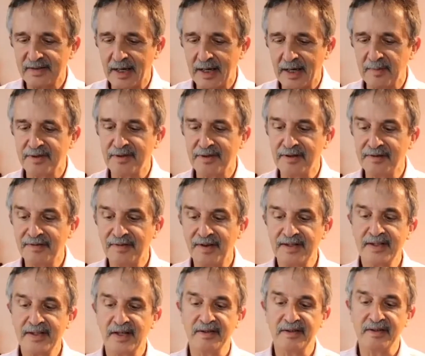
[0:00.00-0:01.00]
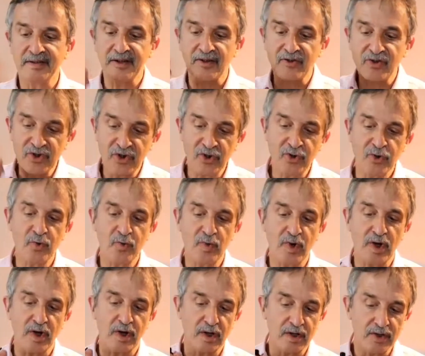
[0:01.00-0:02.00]
absolutely fantastic. So you
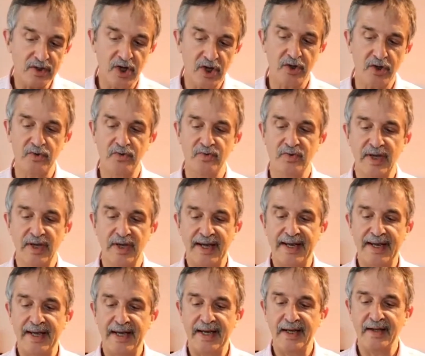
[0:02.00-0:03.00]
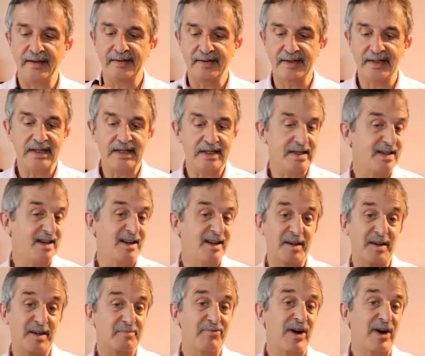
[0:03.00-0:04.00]
are known as the kind of
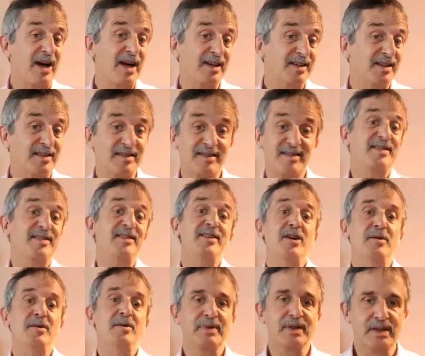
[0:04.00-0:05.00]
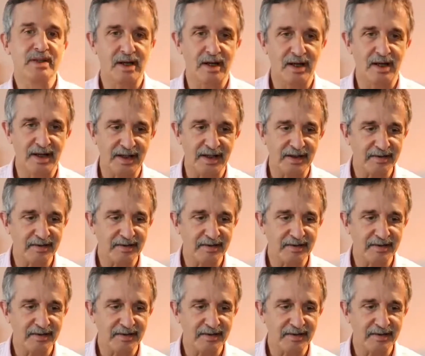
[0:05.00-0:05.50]
the brand SERP guy.